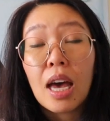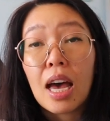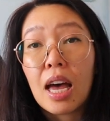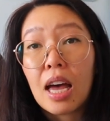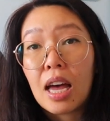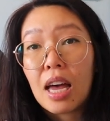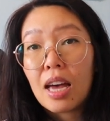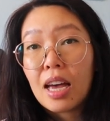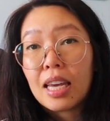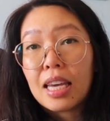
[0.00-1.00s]
a
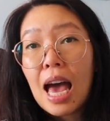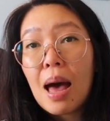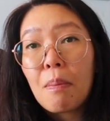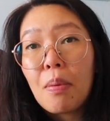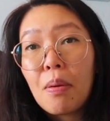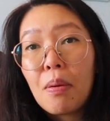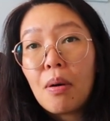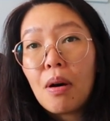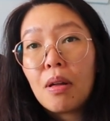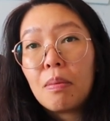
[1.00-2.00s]
gap
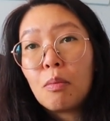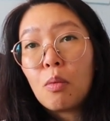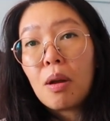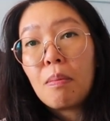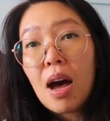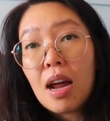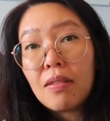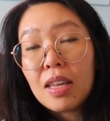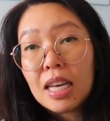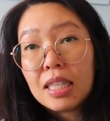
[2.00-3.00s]
on one part
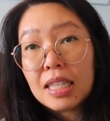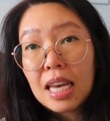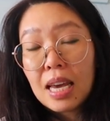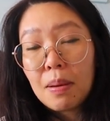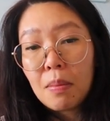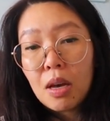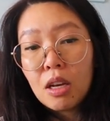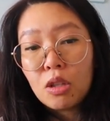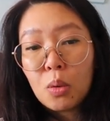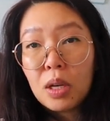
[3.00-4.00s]
of the inseam
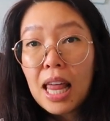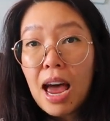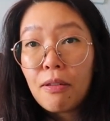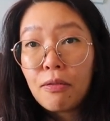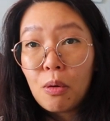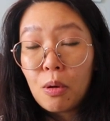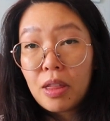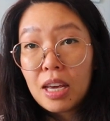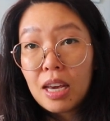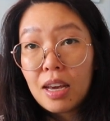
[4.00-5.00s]
to allow for
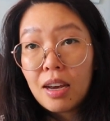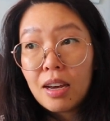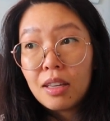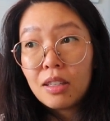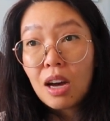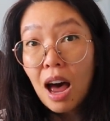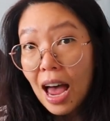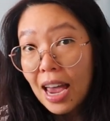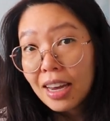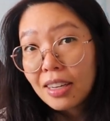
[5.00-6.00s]
the
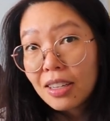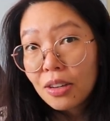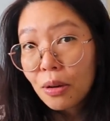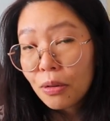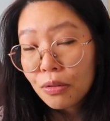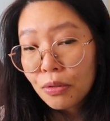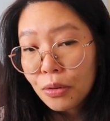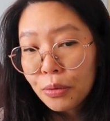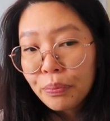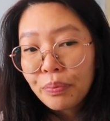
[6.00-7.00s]
tie to go
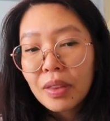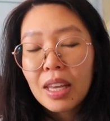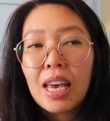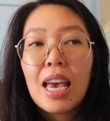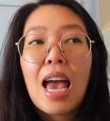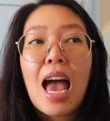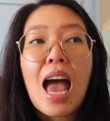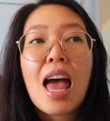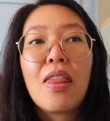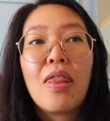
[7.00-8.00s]
through.
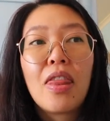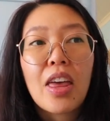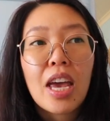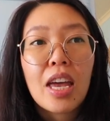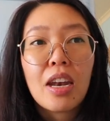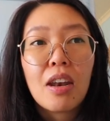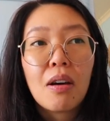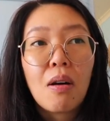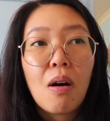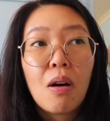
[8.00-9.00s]
And
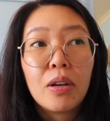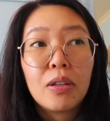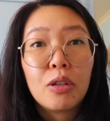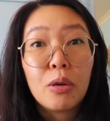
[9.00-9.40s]
then on